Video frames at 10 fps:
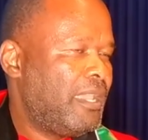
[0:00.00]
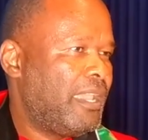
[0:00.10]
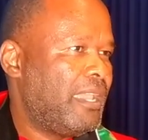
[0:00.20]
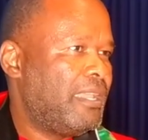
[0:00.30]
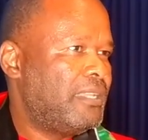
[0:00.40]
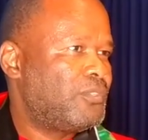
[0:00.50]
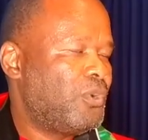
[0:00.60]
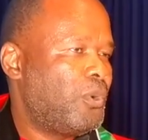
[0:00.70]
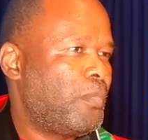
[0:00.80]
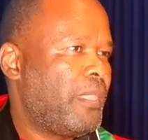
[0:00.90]

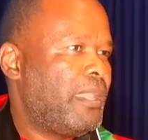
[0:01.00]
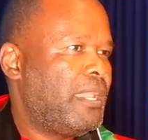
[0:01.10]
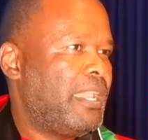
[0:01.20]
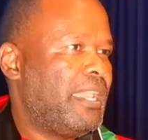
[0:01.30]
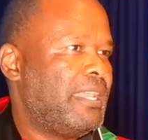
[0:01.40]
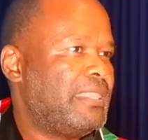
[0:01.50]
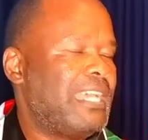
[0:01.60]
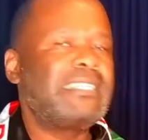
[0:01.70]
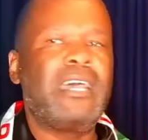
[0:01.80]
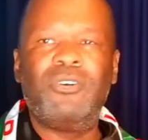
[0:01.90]

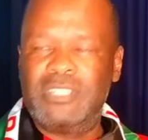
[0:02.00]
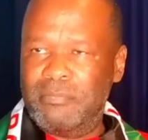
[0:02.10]
That's how